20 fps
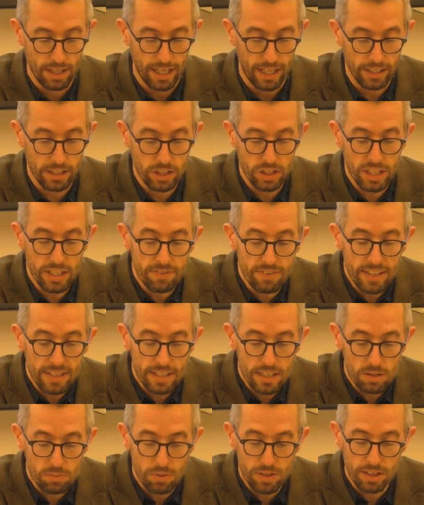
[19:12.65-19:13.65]
and achieving
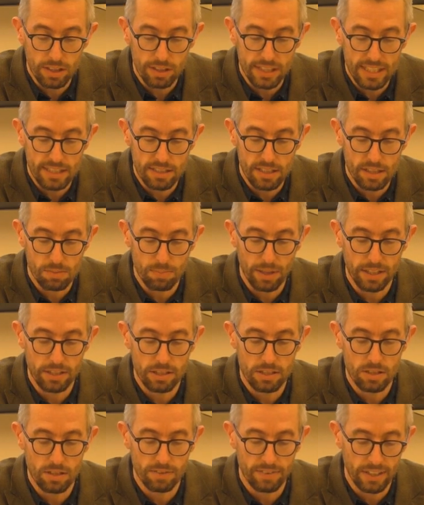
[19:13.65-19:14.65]
this with the least
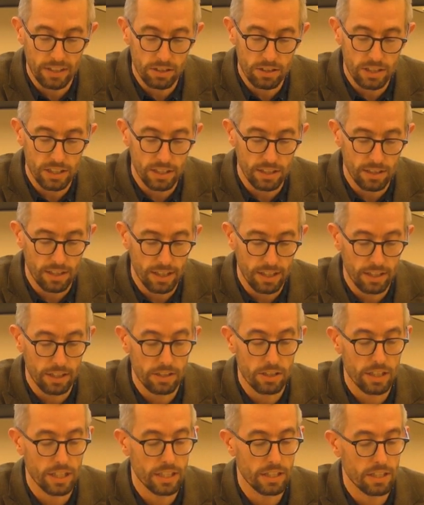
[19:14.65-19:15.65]
expenditure of energy and
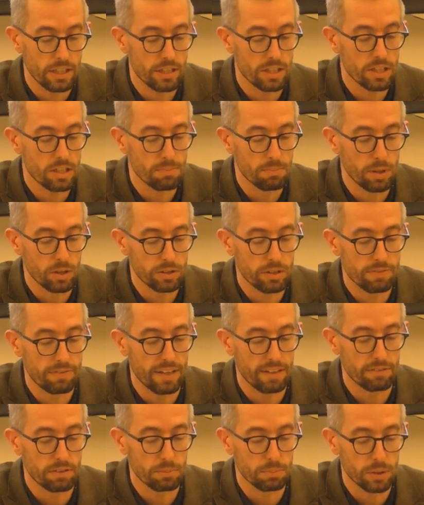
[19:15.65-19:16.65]
under conditions most
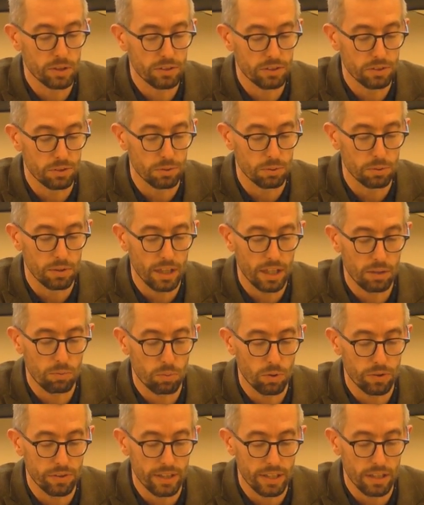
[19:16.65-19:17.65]
favorable to and
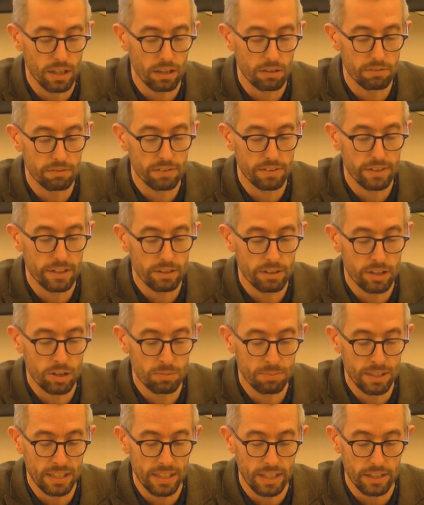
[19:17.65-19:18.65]
worthy of their
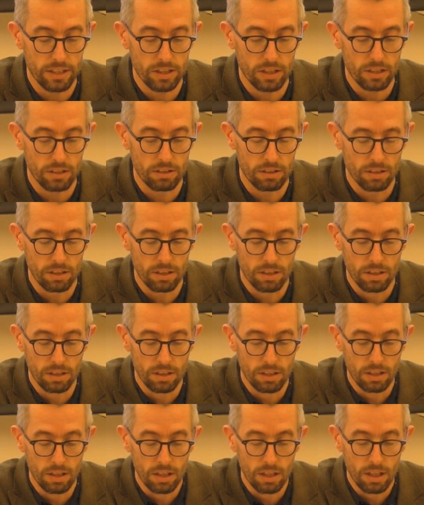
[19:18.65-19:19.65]
human nature.
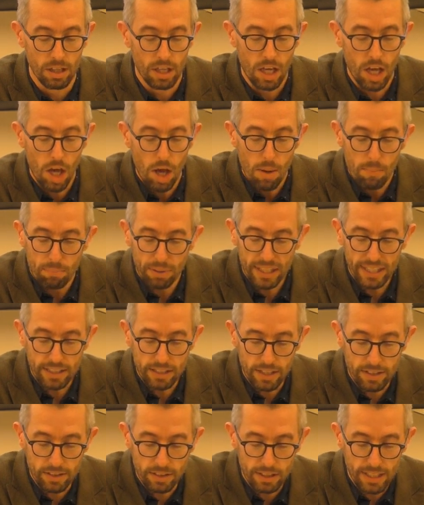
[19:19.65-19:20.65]
But it
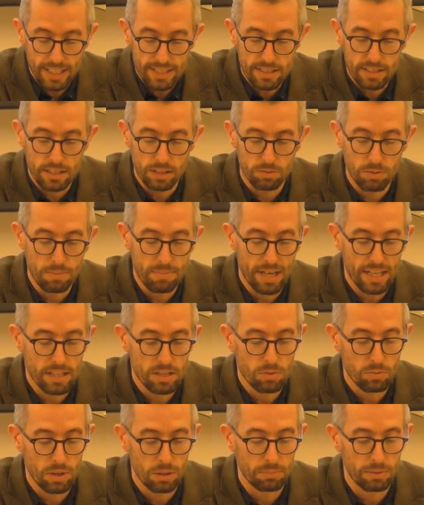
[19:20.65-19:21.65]
nonetheless still remains
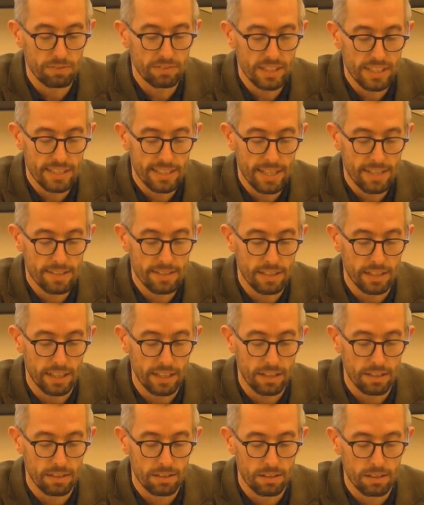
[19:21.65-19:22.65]
a realm of necessity.